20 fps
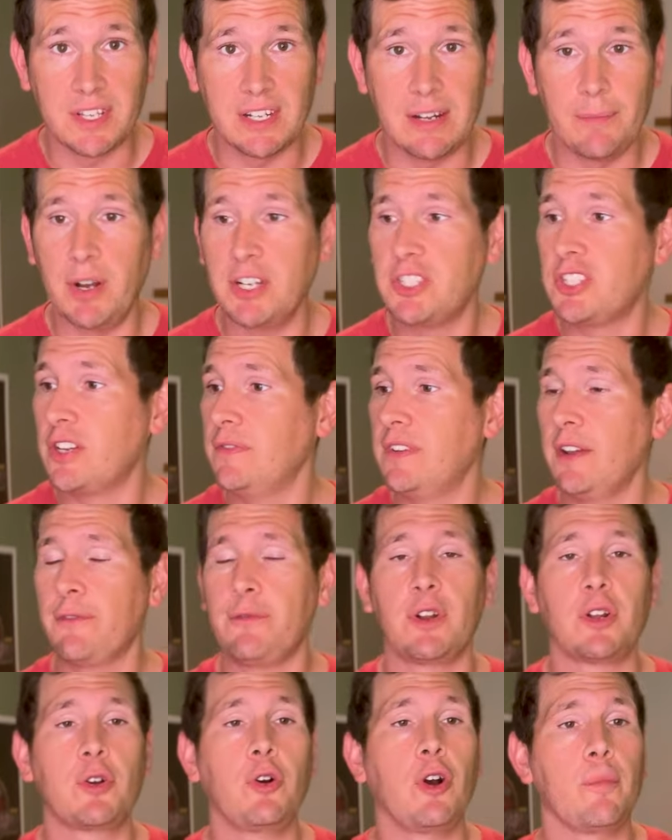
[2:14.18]
and a bunch of
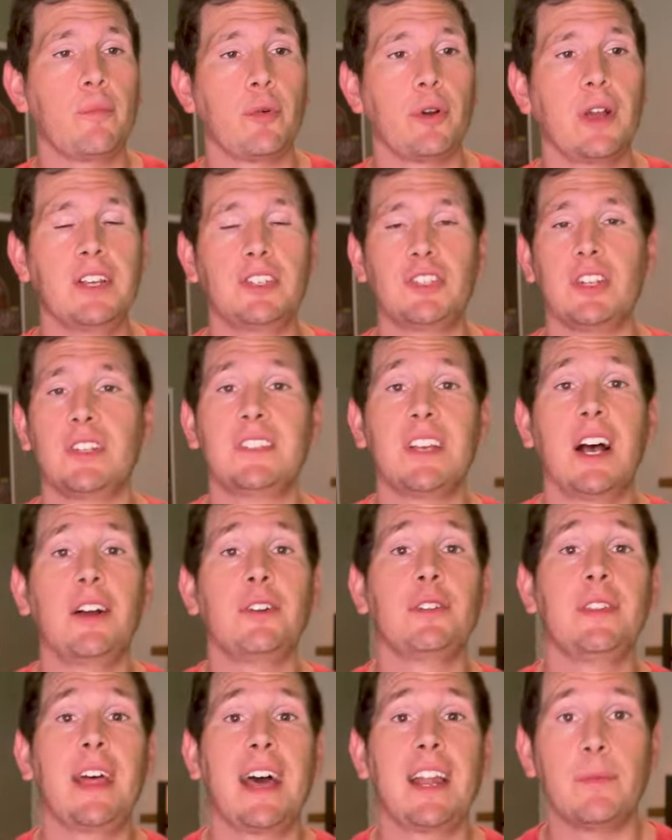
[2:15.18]
different corporations
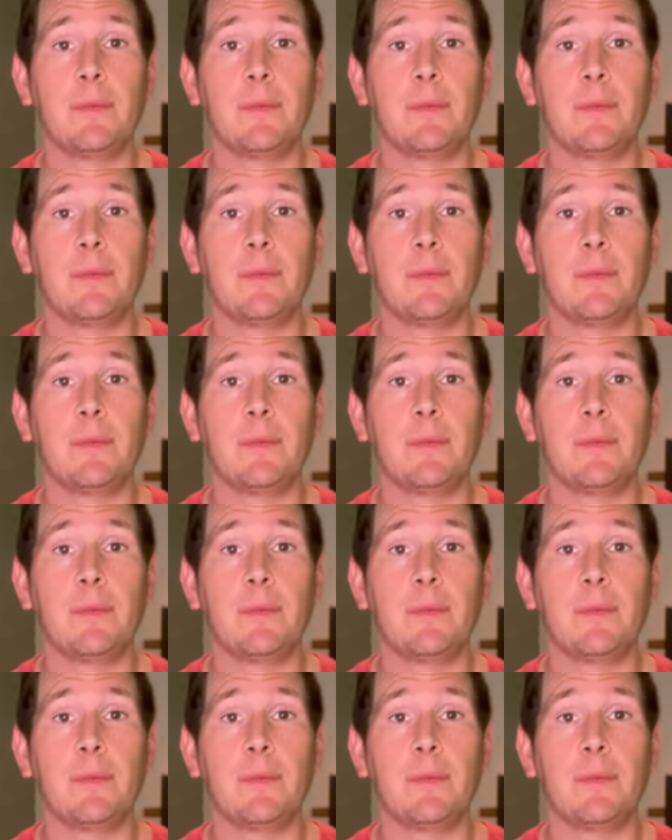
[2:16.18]
under that